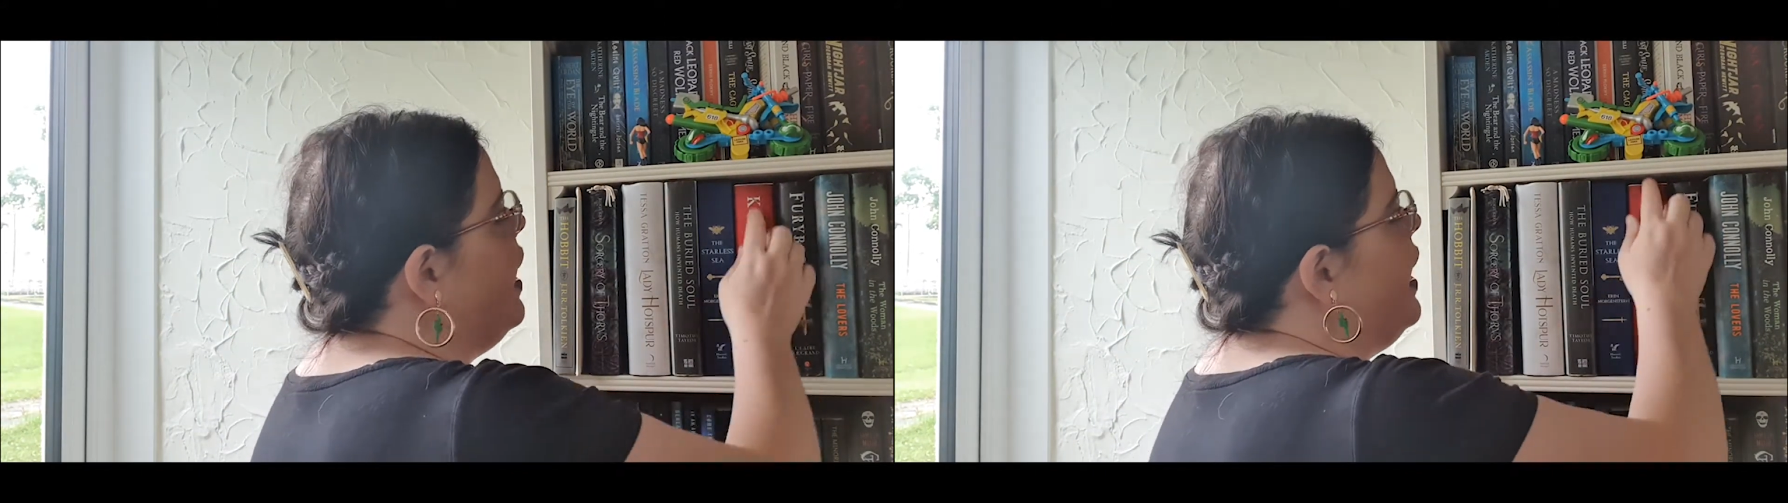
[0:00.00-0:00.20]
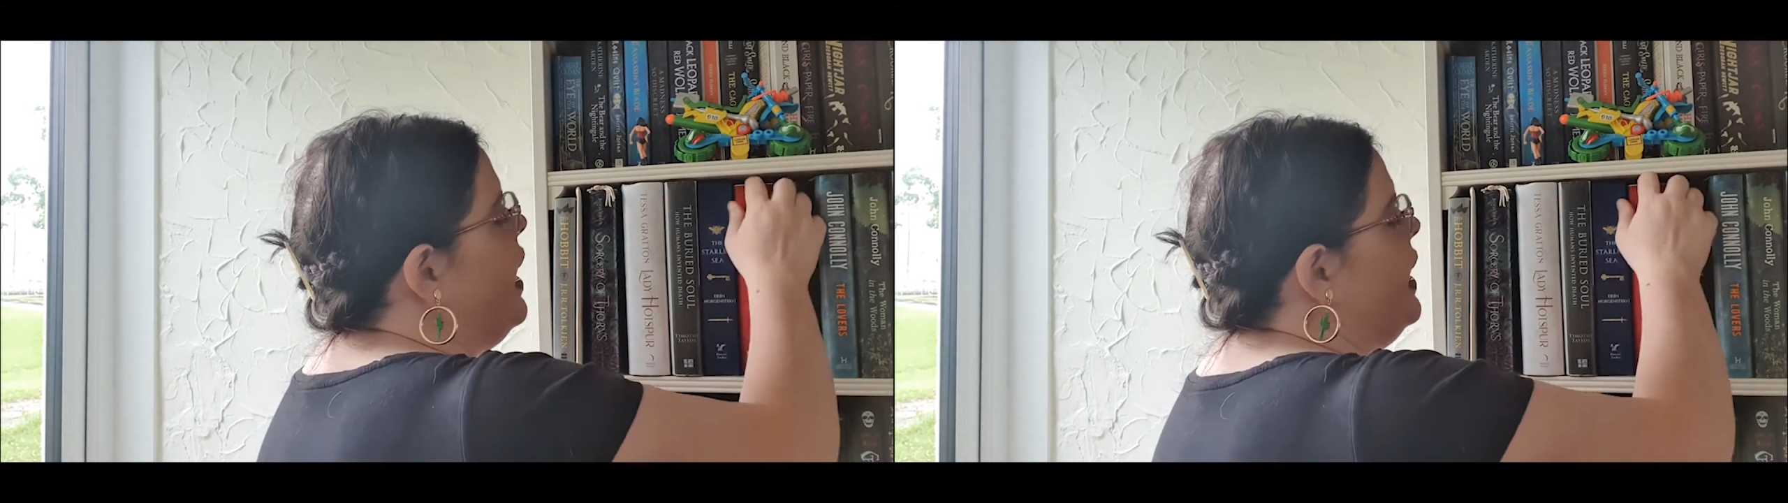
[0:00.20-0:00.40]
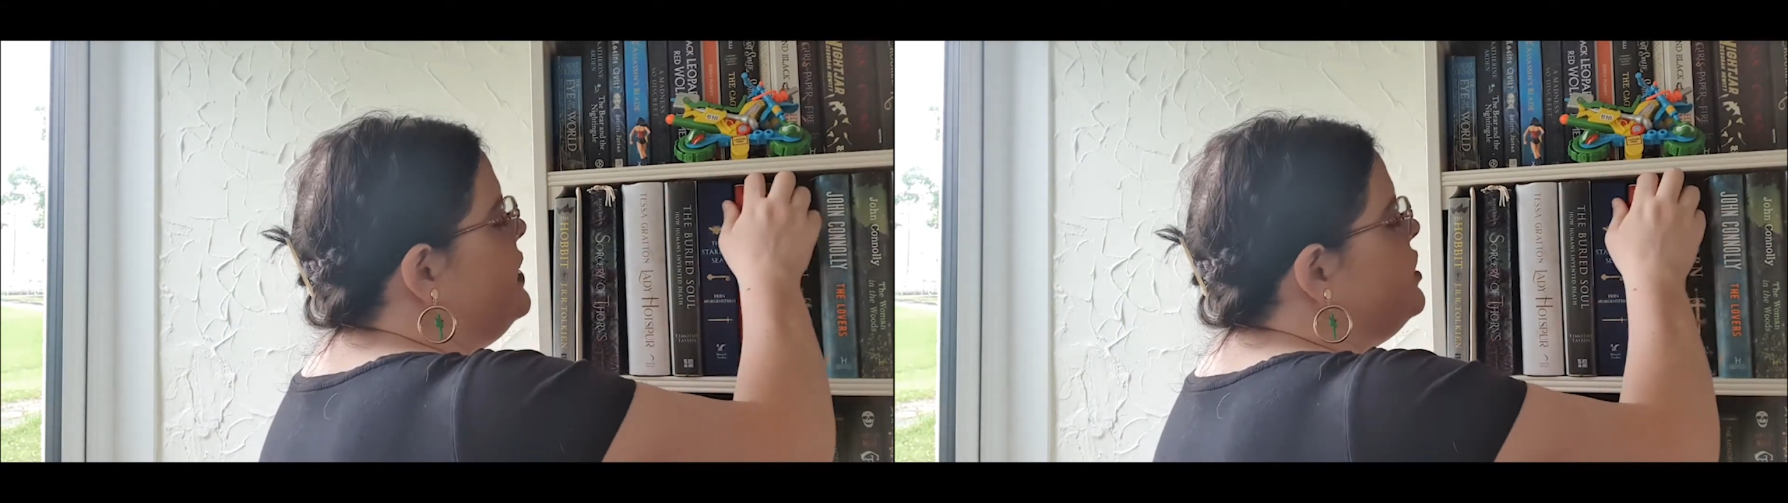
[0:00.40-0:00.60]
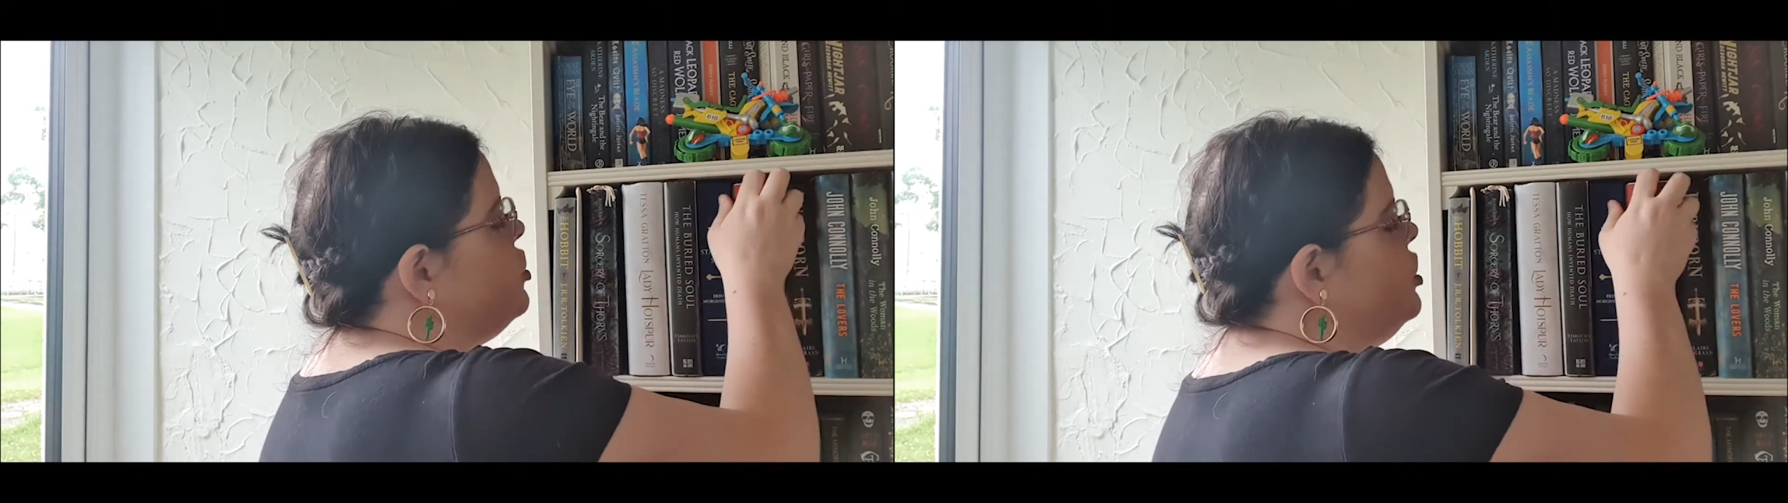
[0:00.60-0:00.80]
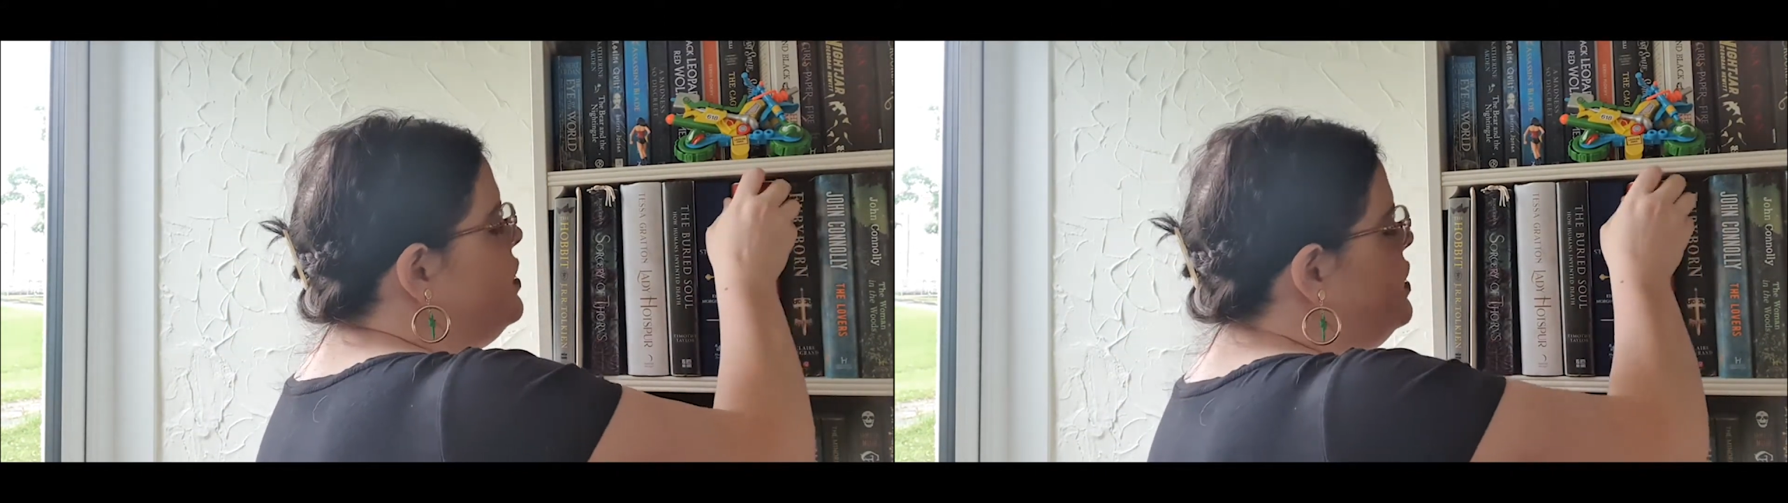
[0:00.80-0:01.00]
And
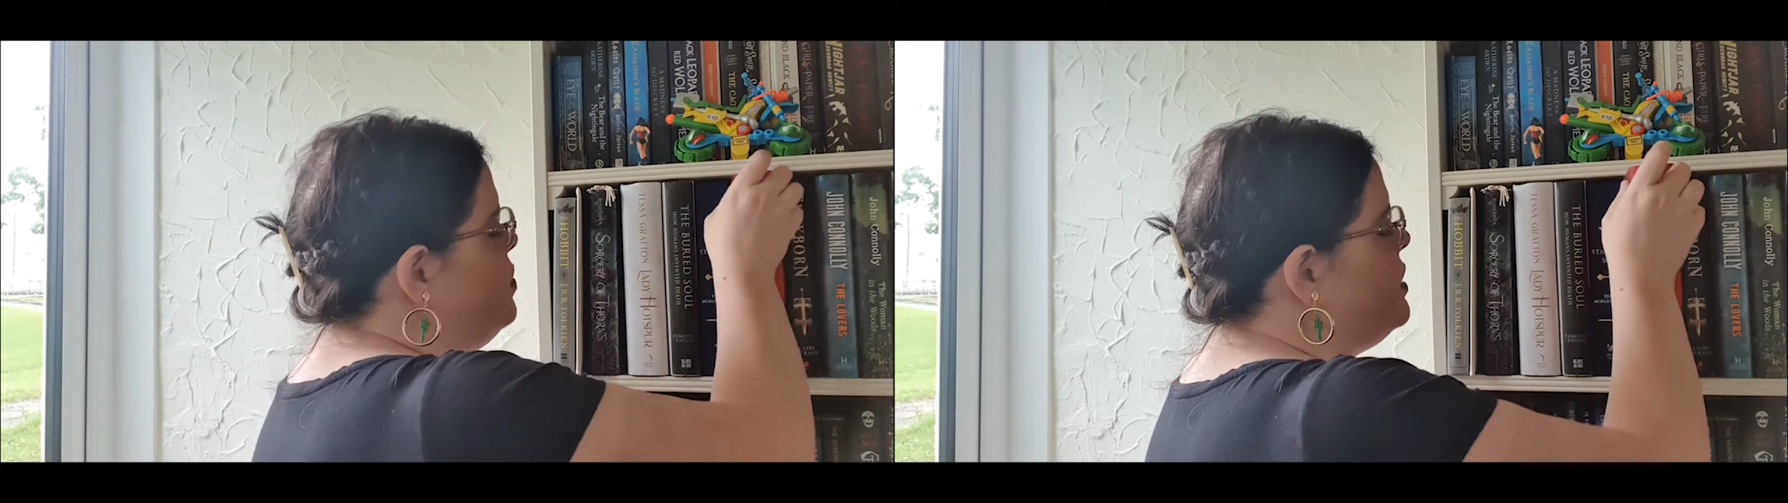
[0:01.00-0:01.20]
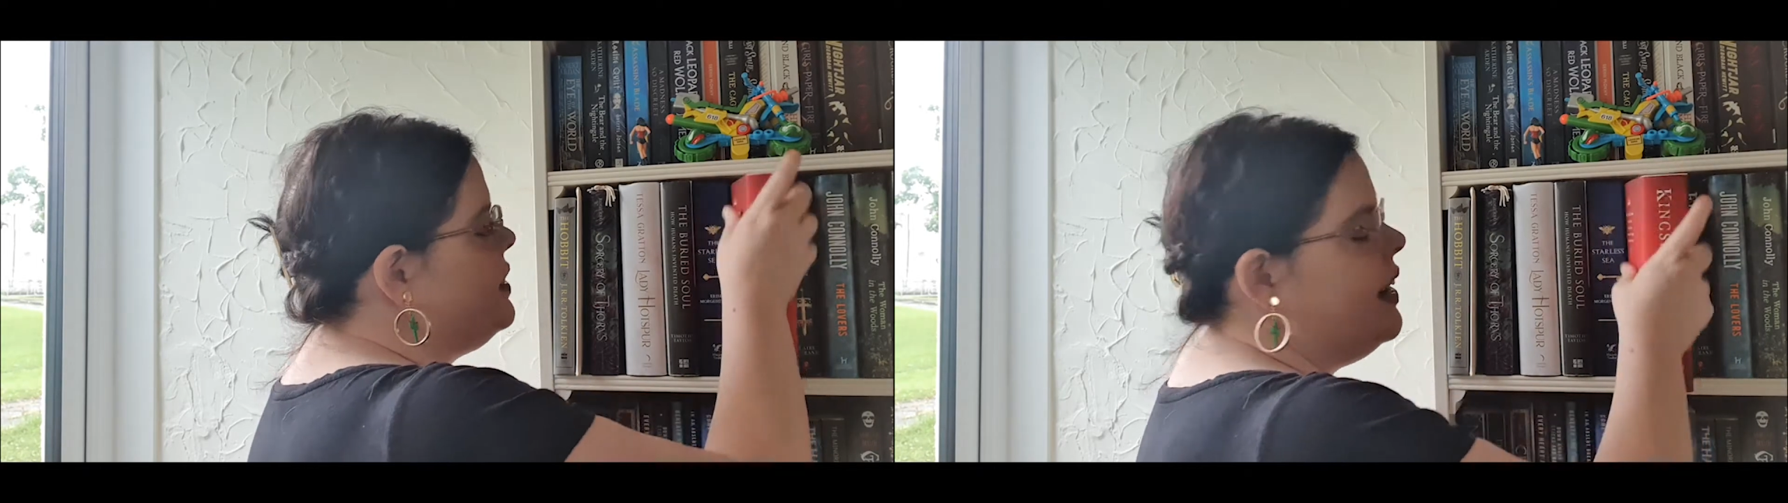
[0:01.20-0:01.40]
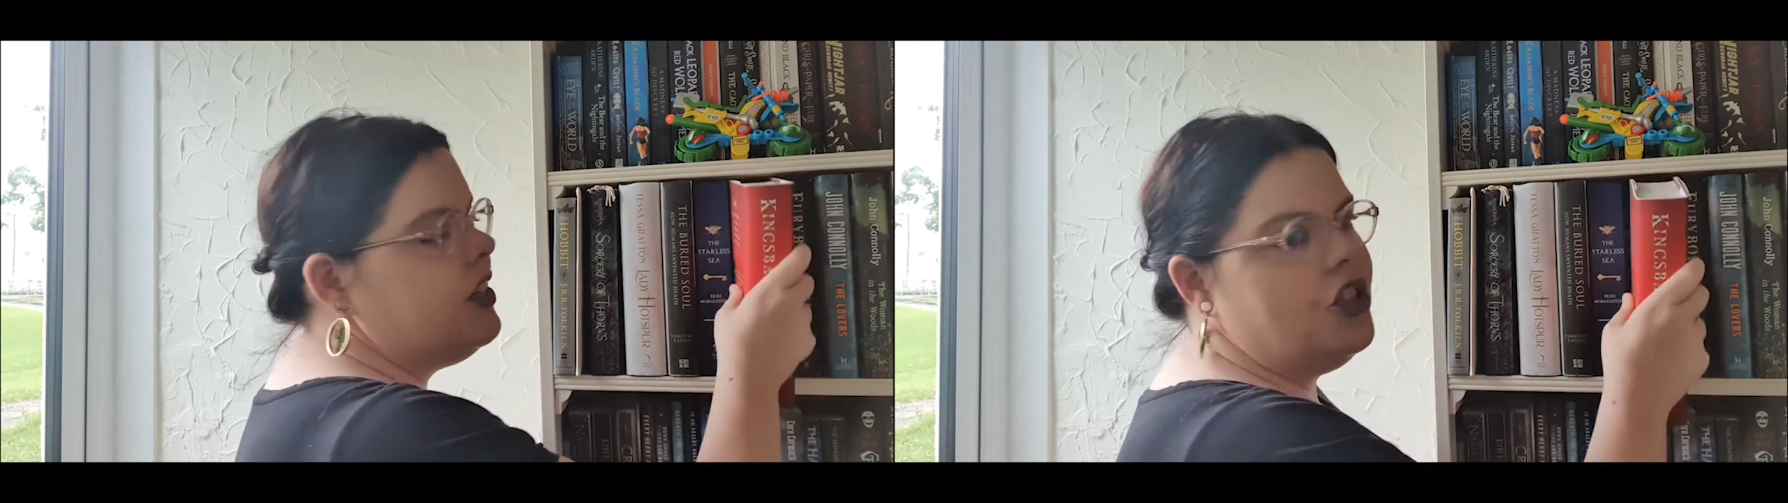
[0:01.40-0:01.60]
just as we're standing,